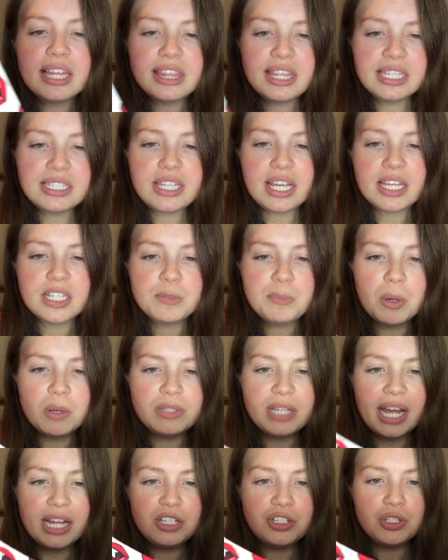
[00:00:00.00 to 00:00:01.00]
this has
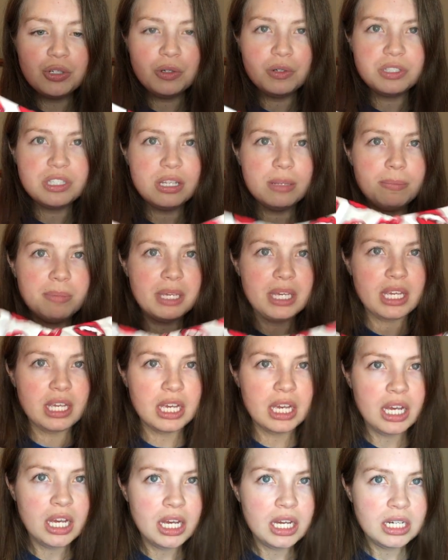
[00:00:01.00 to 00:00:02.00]
potential to be
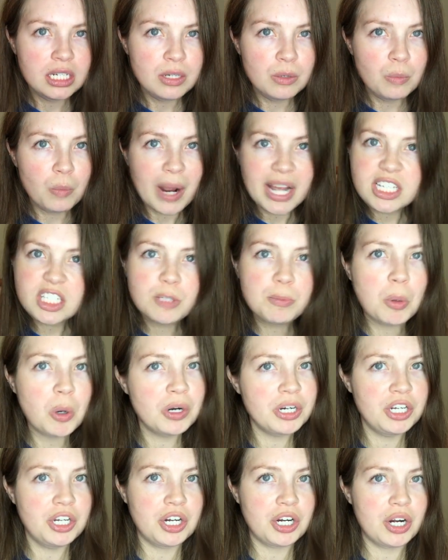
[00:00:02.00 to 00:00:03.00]
way
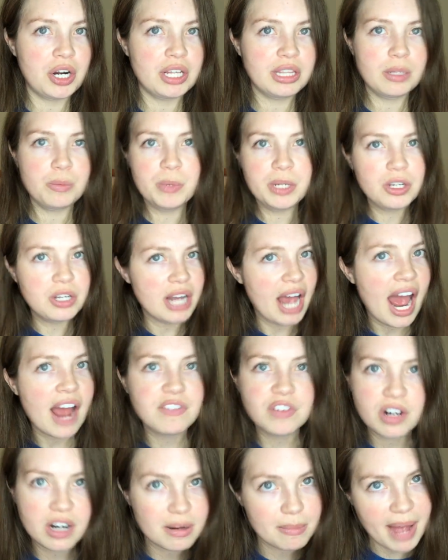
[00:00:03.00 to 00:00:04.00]
sportier than we could
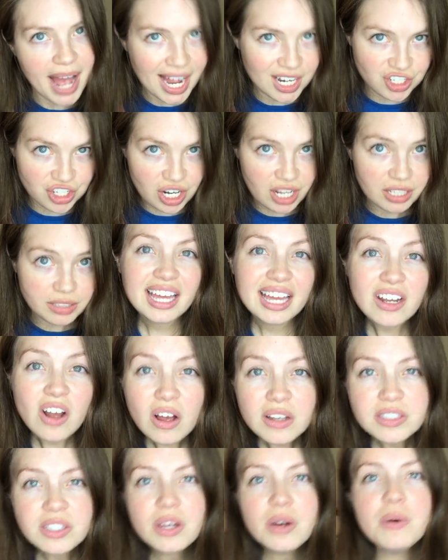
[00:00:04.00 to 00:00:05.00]
ever imagine. And
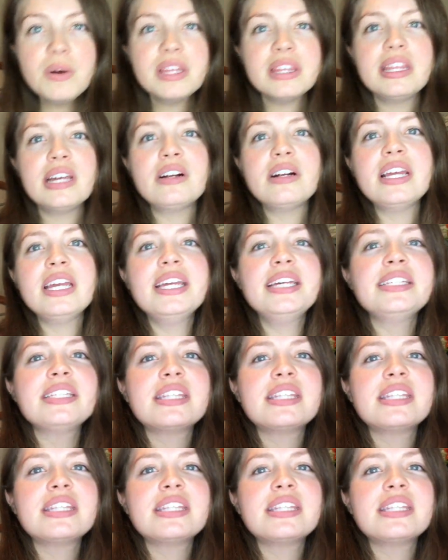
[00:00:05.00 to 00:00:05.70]
also, there is